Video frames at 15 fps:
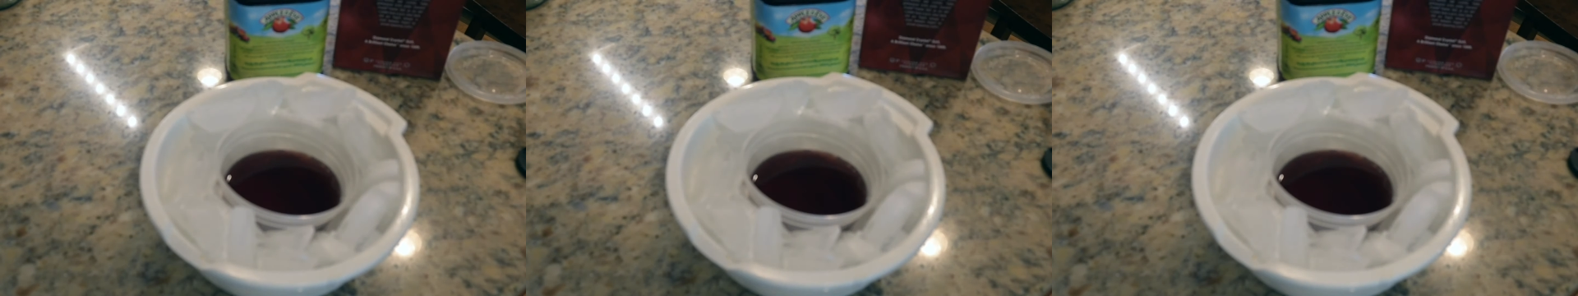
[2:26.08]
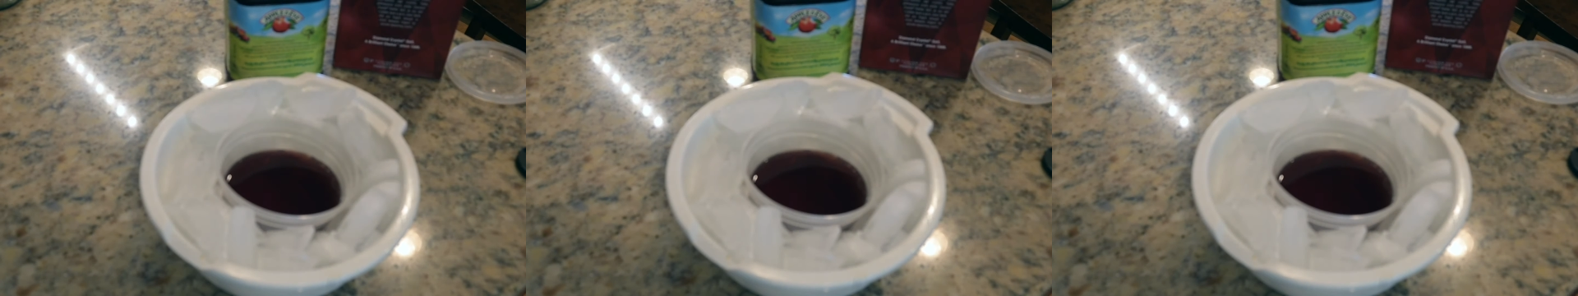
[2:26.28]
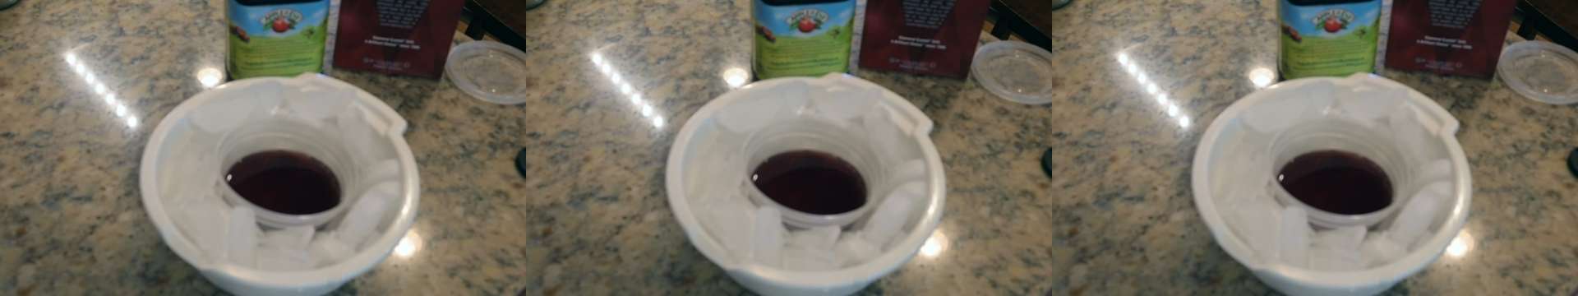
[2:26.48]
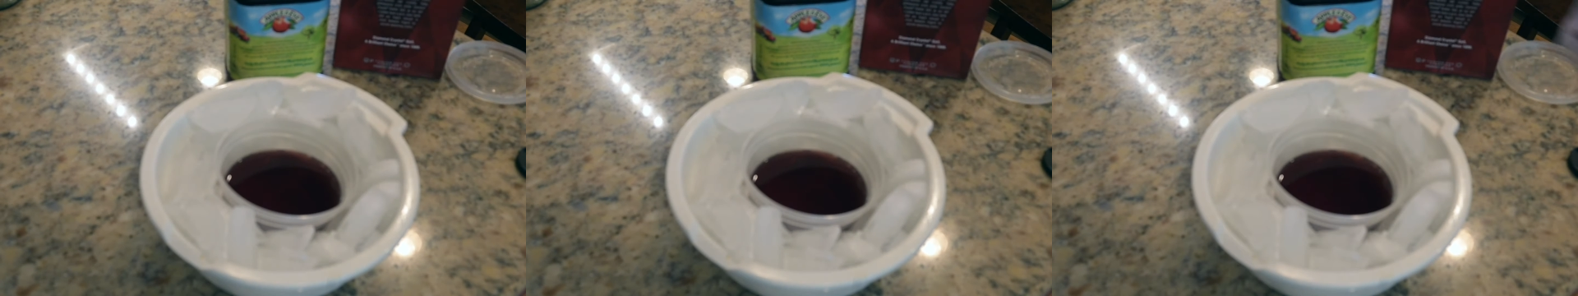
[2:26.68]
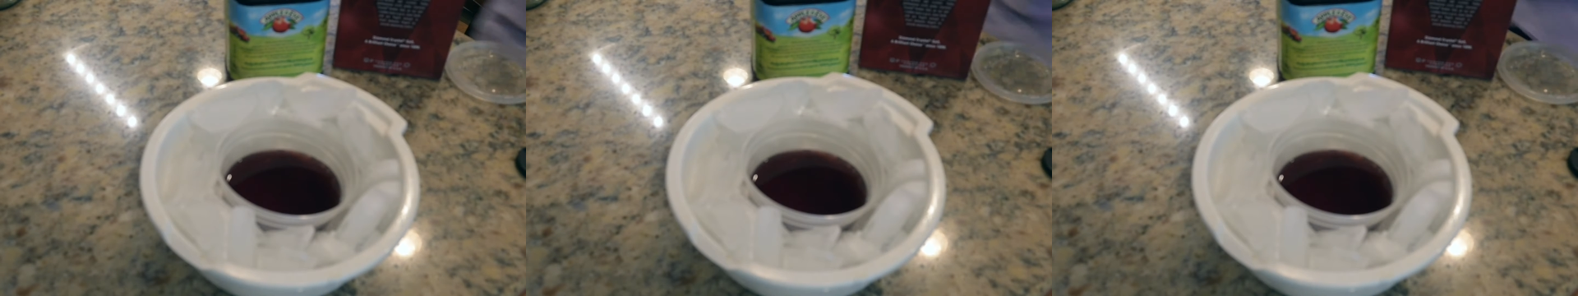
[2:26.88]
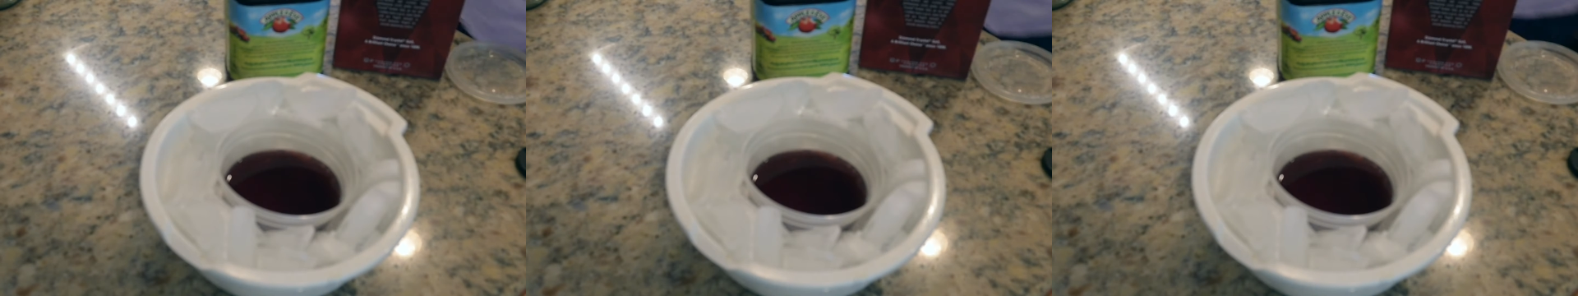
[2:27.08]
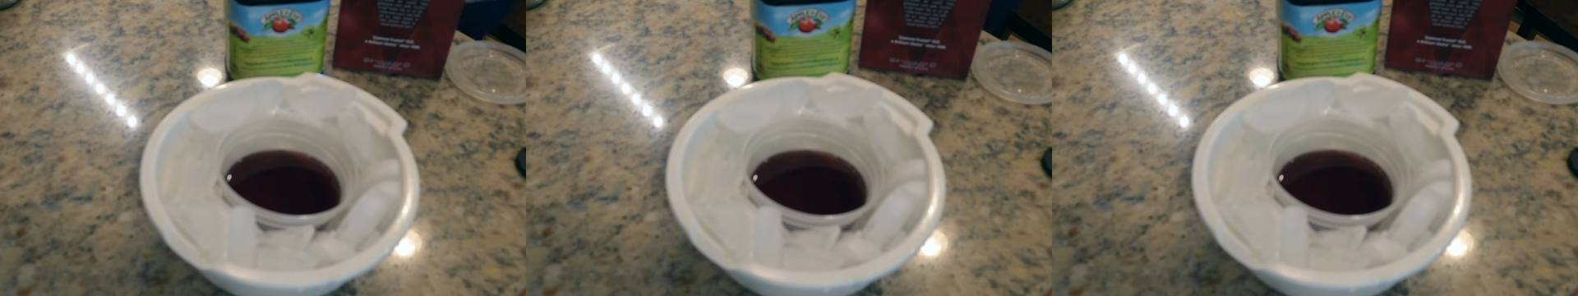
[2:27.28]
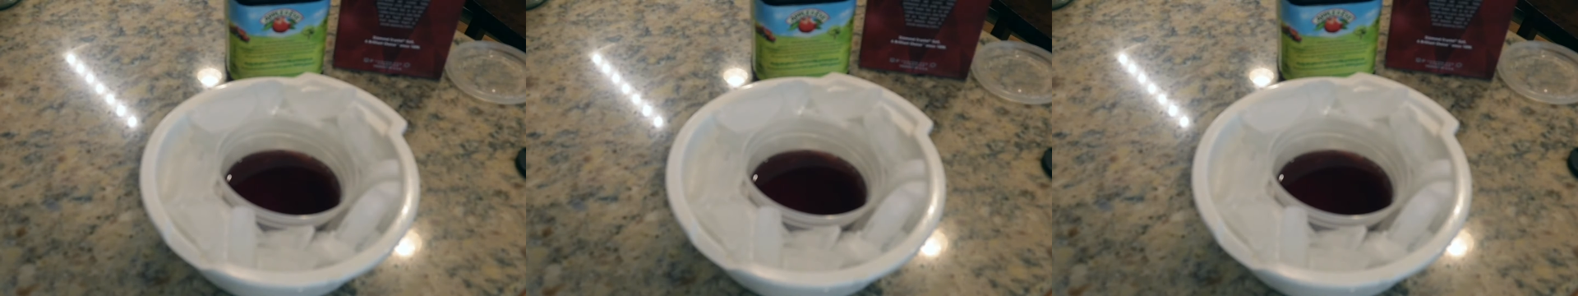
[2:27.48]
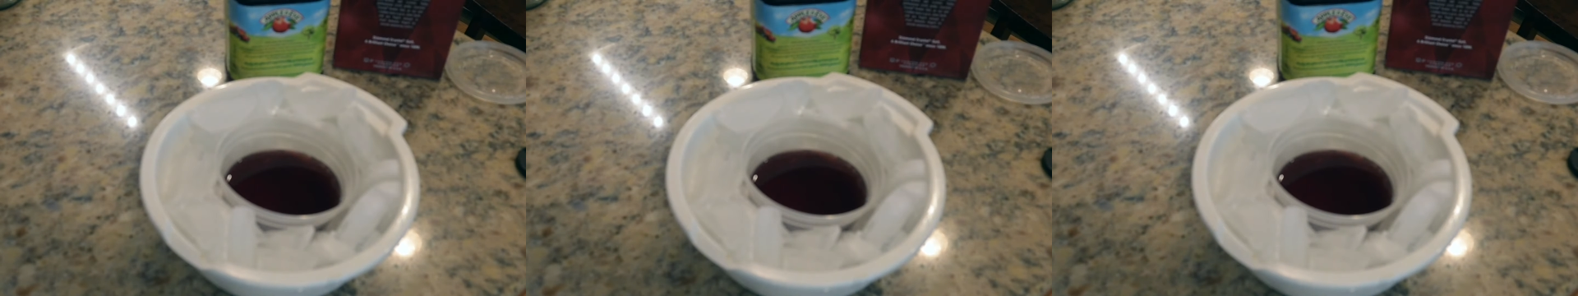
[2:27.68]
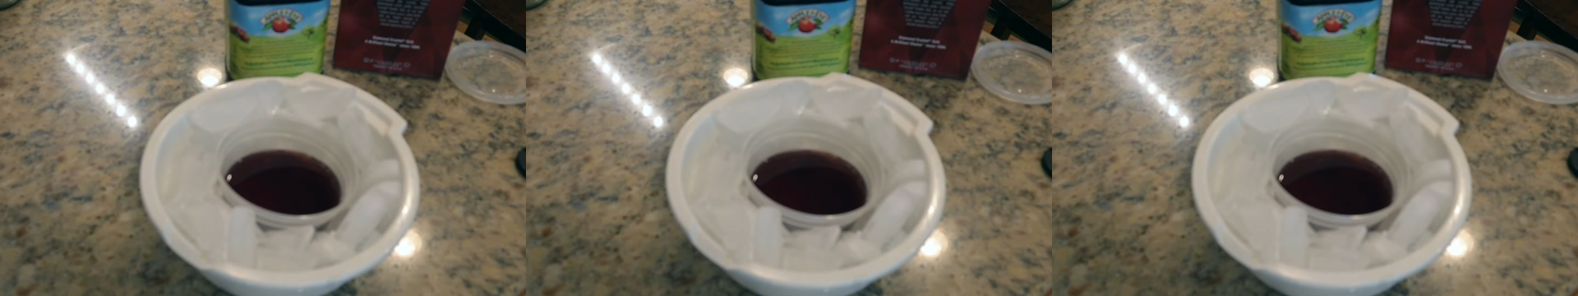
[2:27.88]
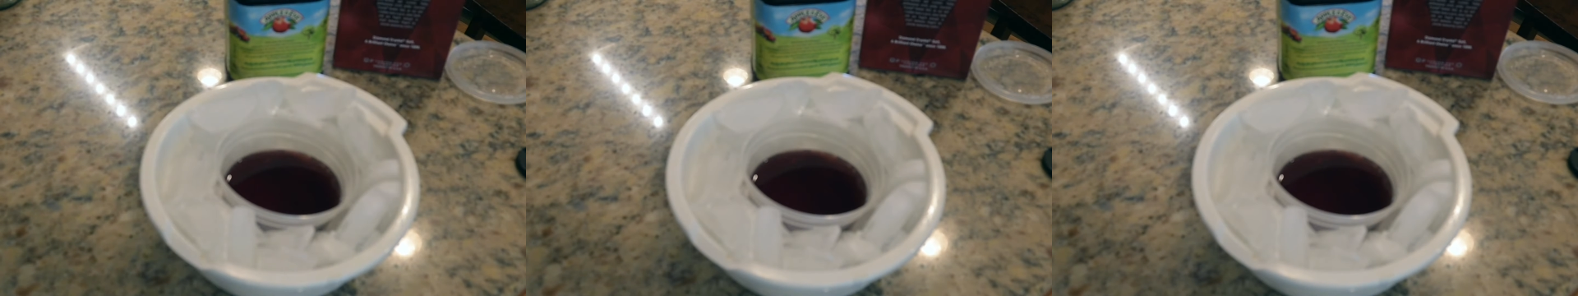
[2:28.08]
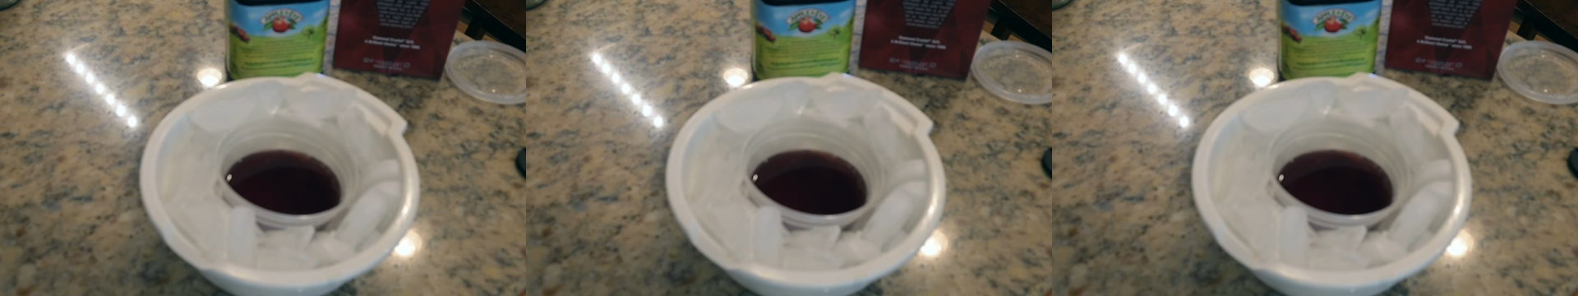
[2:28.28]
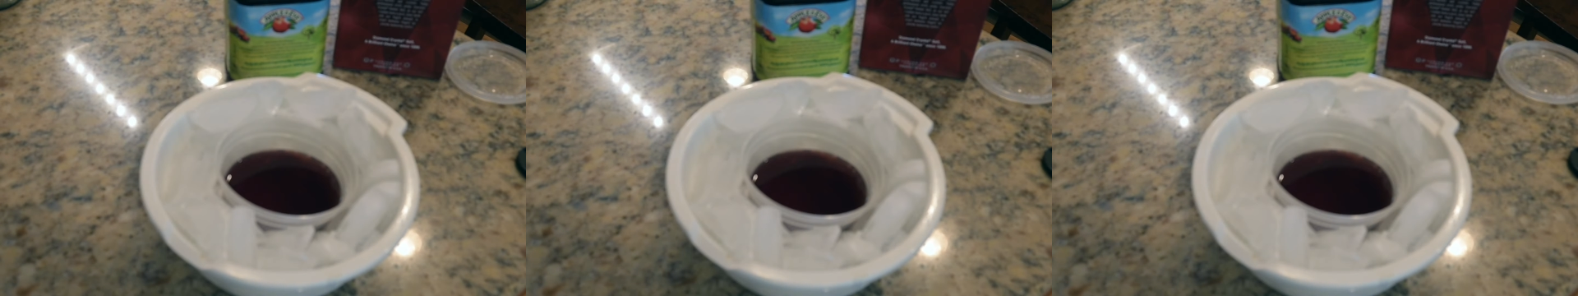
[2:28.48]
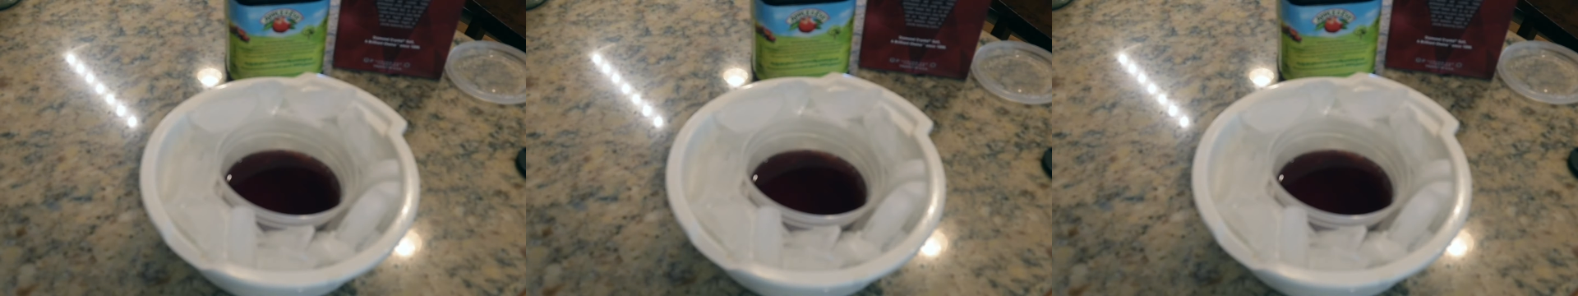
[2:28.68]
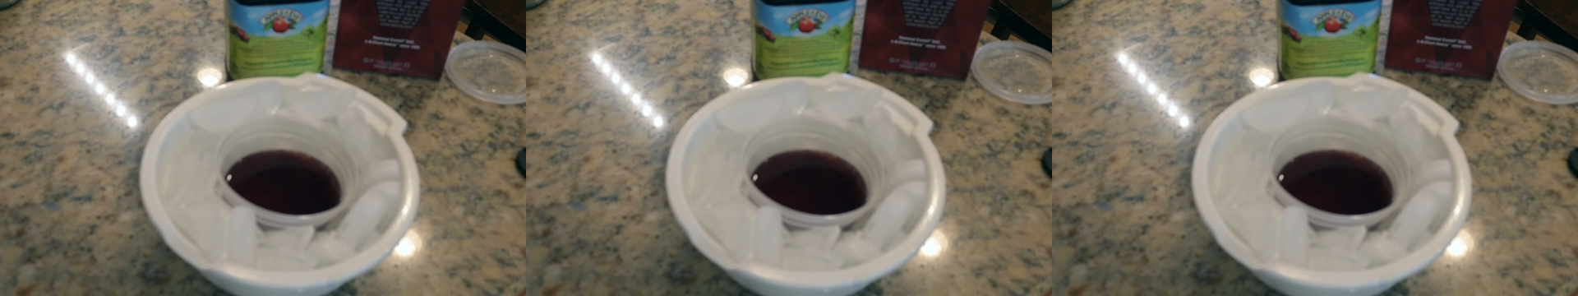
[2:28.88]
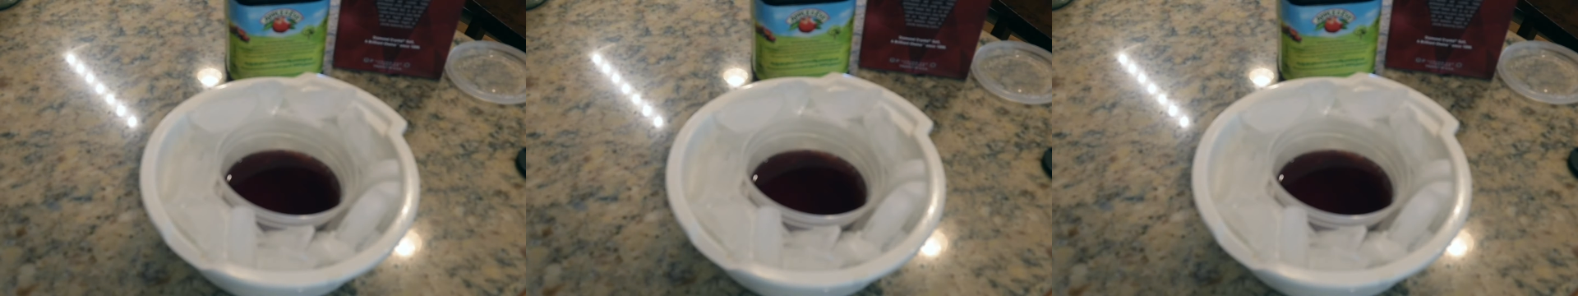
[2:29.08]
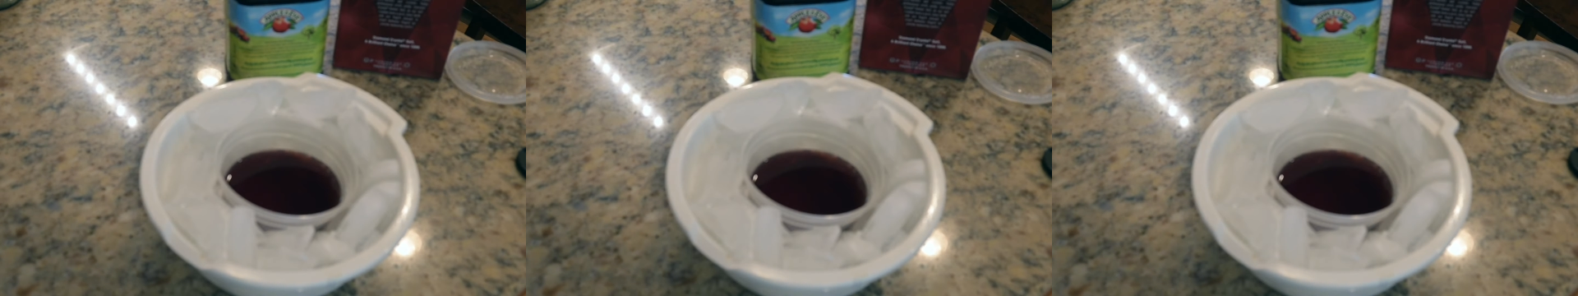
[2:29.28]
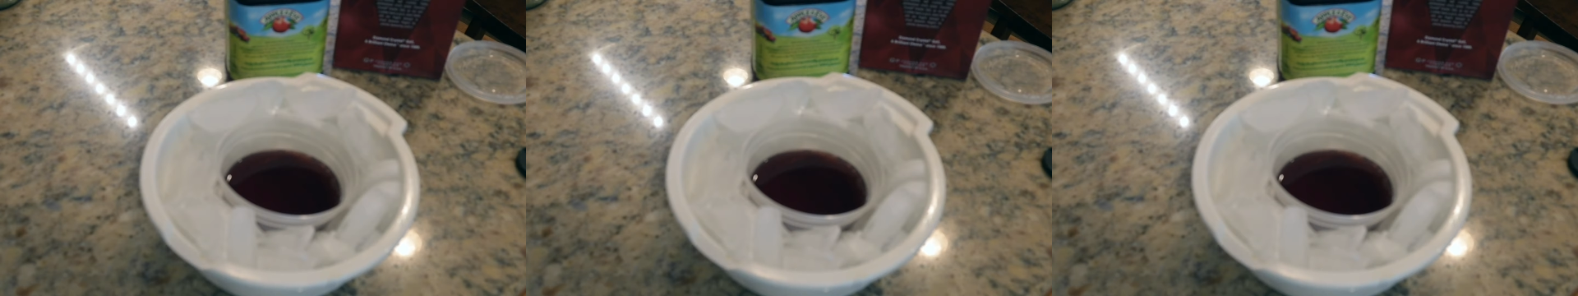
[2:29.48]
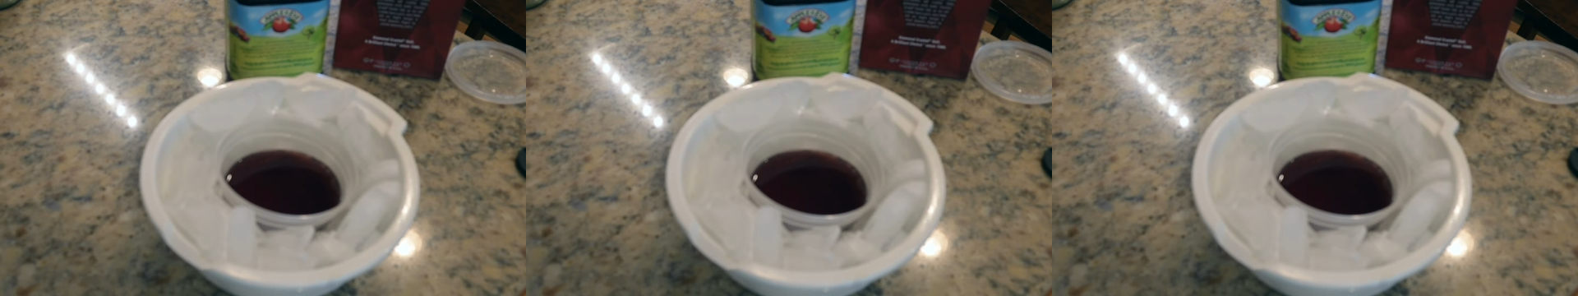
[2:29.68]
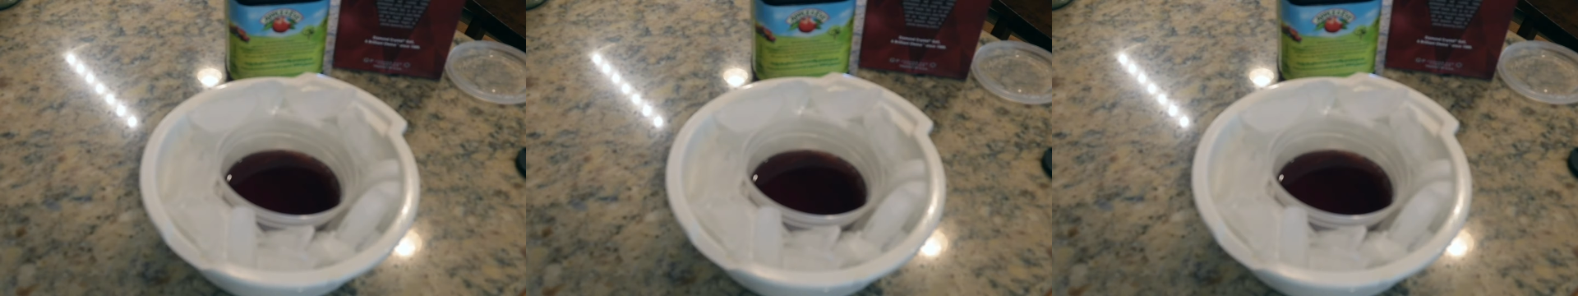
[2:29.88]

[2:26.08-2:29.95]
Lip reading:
(no speaker visible)